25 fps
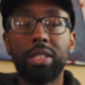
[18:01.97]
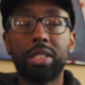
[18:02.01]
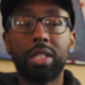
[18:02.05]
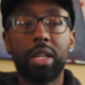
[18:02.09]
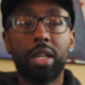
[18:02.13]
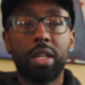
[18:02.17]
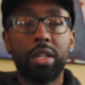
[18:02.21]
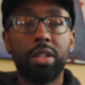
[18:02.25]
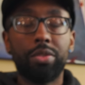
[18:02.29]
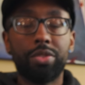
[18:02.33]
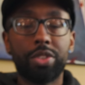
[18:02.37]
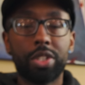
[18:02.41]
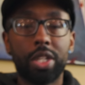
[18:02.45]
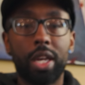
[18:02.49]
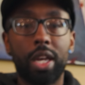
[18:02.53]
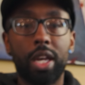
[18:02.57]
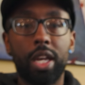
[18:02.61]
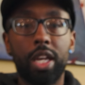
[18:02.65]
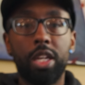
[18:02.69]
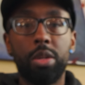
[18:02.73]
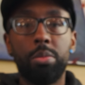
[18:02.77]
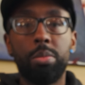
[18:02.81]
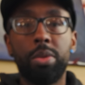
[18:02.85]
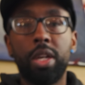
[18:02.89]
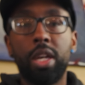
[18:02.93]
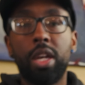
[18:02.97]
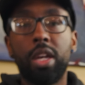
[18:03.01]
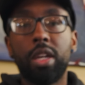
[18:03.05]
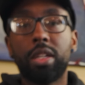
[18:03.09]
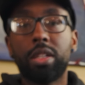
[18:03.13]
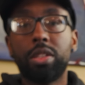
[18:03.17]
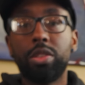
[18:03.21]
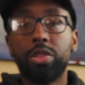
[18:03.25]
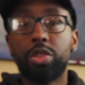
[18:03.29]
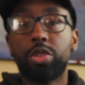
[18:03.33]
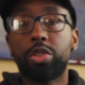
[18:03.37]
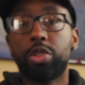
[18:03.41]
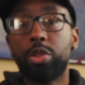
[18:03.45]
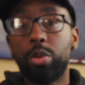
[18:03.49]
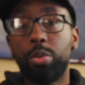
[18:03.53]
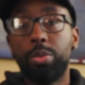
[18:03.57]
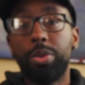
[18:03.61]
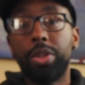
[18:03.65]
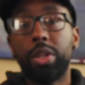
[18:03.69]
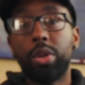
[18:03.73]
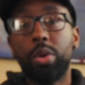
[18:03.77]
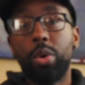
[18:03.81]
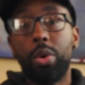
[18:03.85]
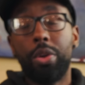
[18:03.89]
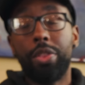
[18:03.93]
a ton of time
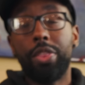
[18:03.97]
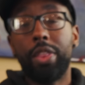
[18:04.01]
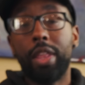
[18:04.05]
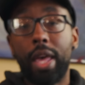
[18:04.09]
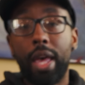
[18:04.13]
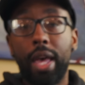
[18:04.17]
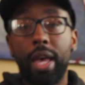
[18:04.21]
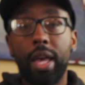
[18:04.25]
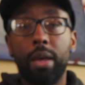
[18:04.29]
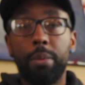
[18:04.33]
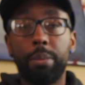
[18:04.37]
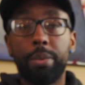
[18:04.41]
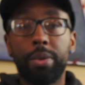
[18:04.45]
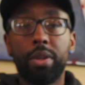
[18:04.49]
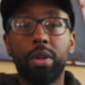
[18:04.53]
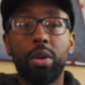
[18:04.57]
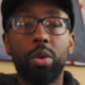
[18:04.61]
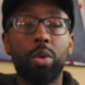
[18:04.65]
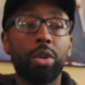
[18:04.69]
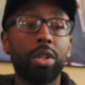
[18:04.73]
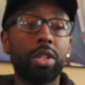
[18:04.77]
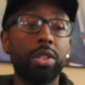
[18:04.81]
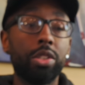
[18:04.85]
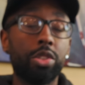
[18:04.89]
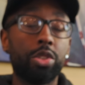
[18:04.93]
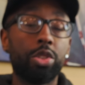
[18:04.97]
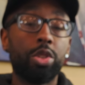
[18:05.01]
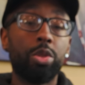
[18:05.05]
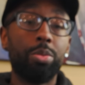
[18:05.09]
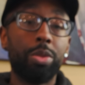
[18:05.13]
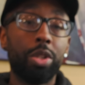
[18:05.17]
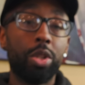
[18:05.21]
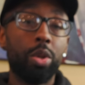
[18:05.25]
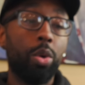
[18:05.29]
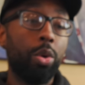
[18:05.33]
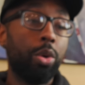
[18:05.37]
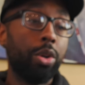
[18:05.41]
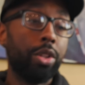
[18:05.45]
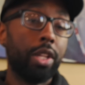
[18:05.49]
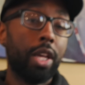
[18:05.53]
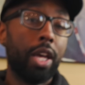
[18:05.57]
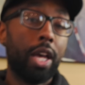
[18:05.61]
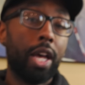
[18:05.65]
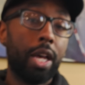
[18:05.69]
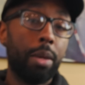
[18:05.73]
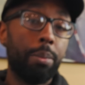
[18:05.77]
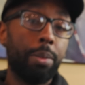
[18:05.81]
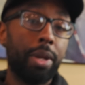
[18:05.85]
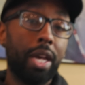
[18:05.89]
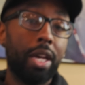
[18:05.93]
consuming on the app or consuming on the
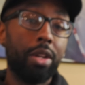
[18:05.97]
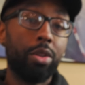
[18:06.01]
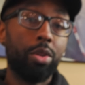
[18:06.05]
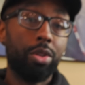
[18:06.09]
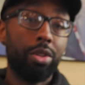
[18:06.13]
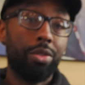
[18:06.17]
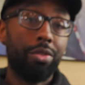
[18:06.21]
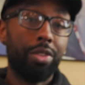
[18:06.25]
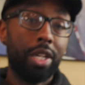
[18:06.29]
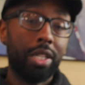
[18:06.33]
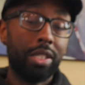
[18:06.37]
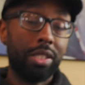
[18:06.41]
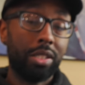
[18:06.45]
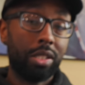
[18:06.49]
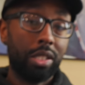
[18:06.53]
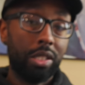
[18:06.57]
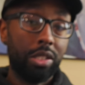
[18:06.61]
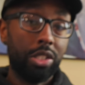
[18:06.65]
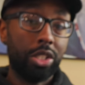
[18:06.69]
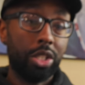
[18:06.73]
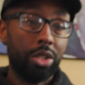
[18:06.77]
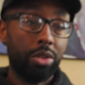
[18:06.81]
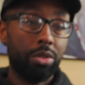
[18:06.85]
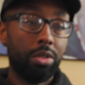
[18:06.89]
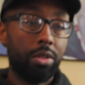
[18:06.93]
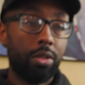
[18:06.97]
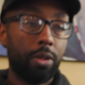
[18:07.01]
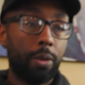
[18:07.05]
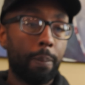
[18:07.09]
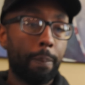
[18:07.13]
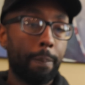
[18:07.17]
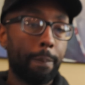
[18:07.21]
iPad or device in general.